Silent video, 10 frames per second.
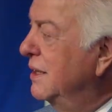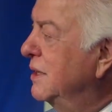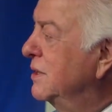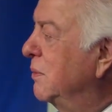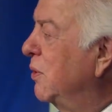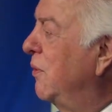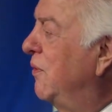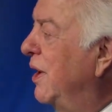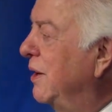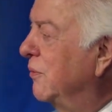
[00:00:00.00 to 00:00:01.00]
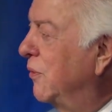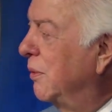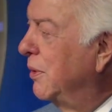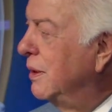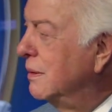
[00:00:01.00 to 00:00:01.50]
Someone go find him for
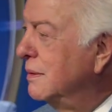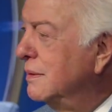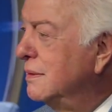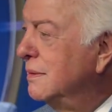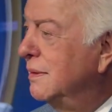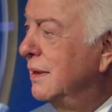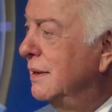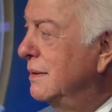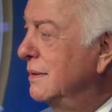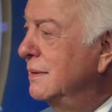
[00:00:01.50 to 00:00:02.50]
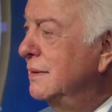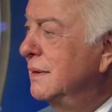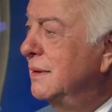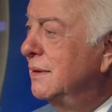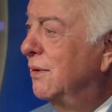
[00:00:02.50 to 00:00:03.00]
me, will you?
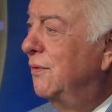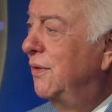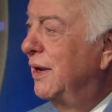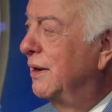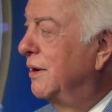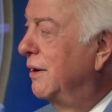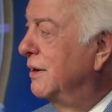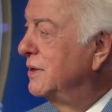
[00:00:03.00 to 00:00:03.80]
Go find Clarence.